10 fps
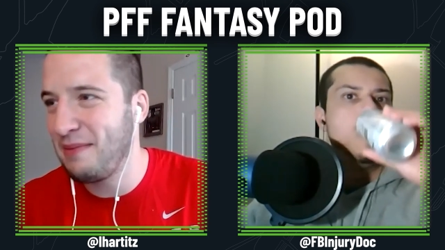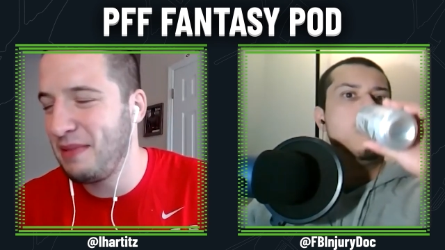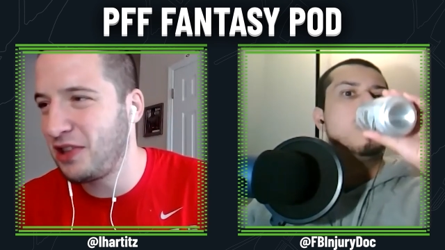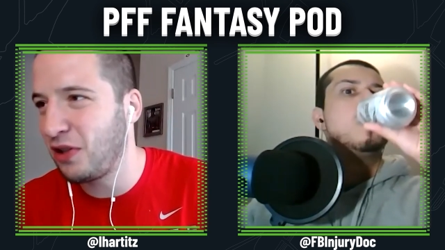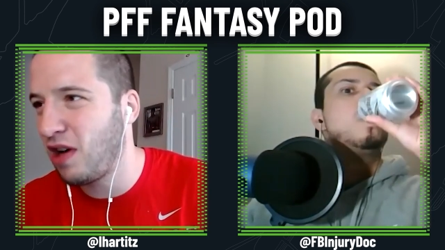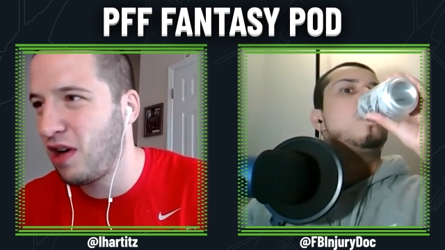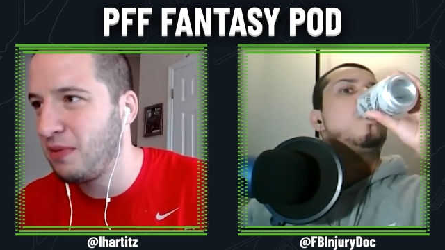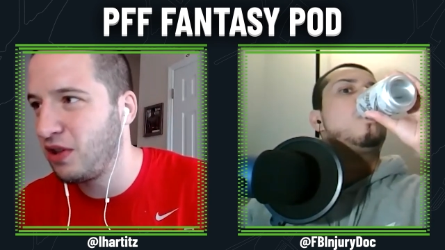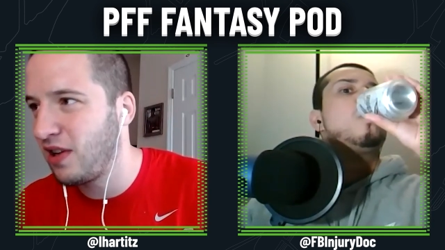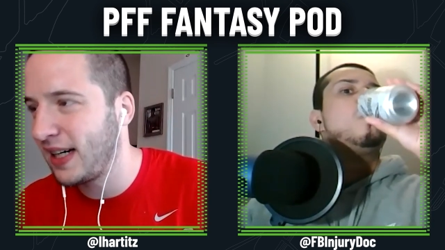Speaker 1: end, Mr.
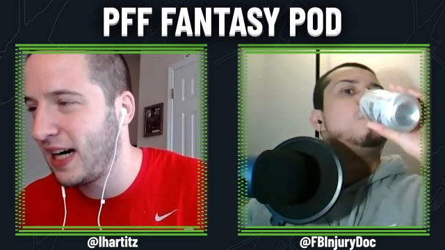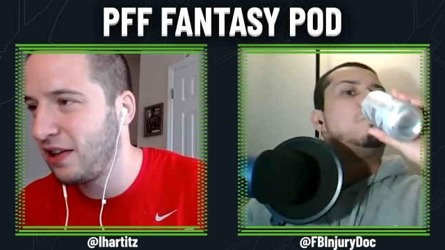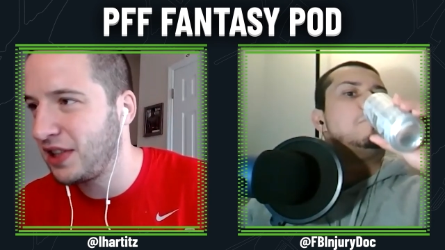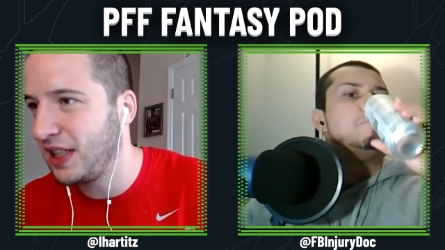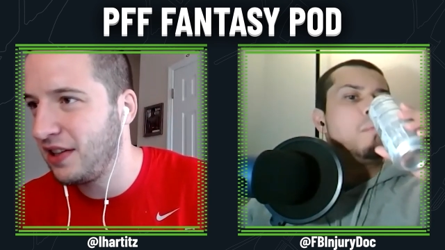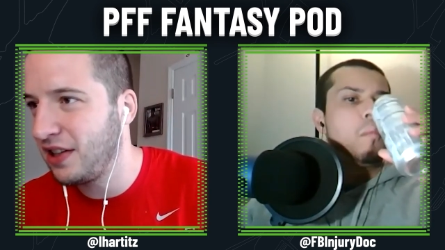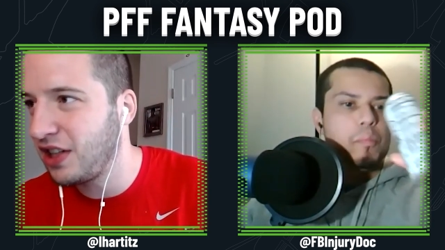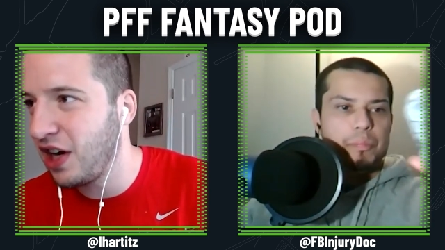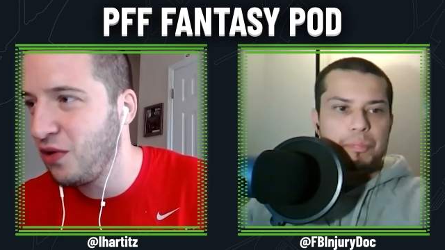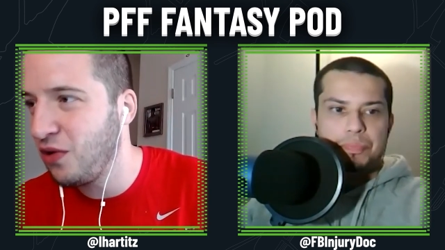Rob Gronkowski, the
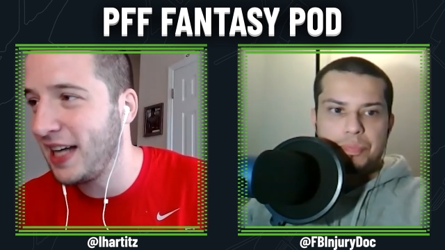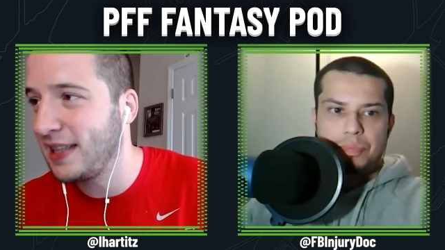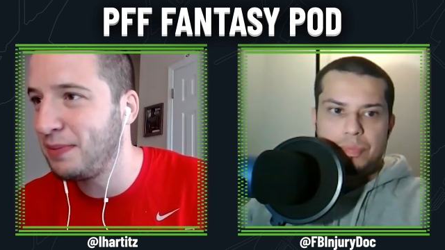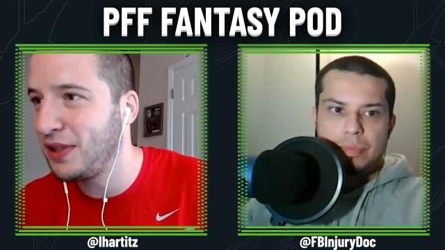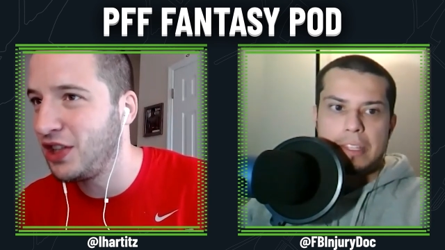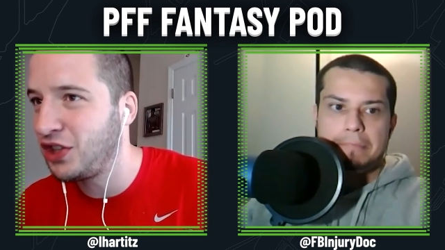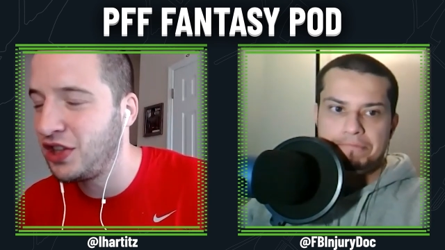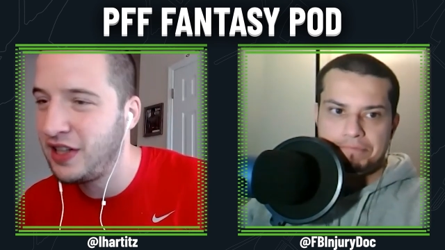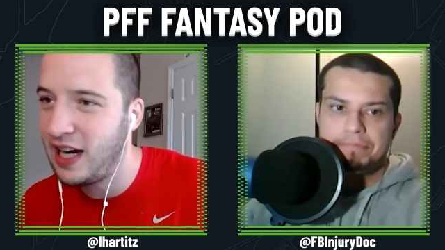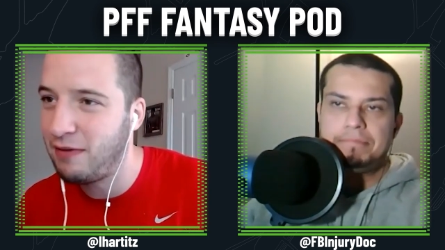goat at the
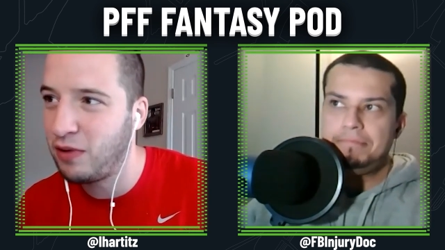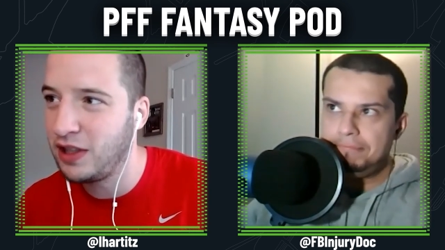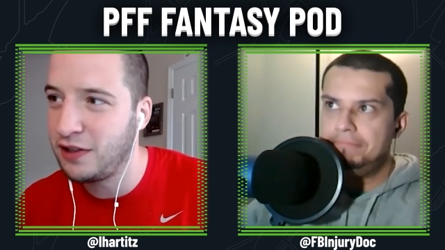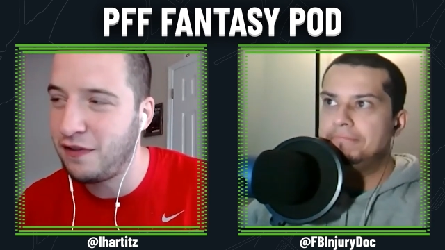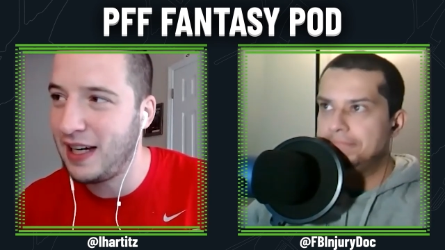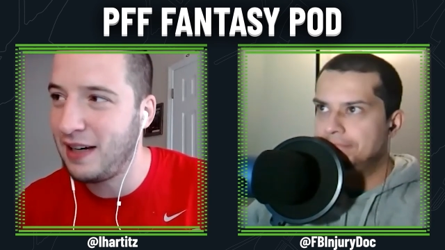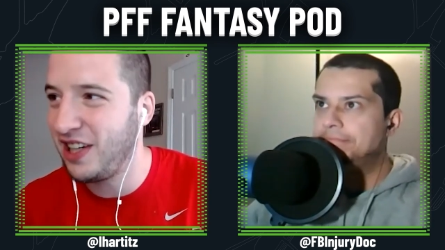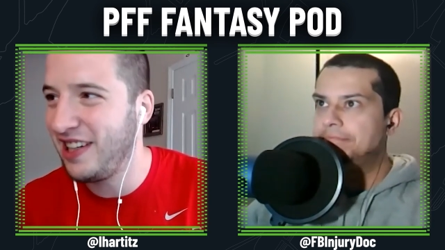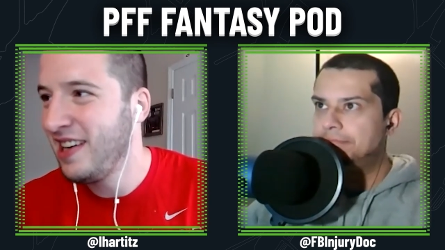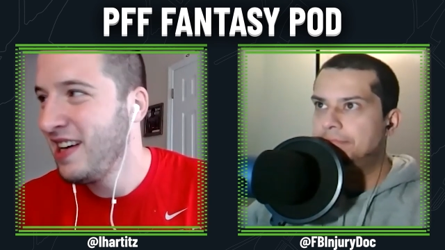position, everyone's favorite.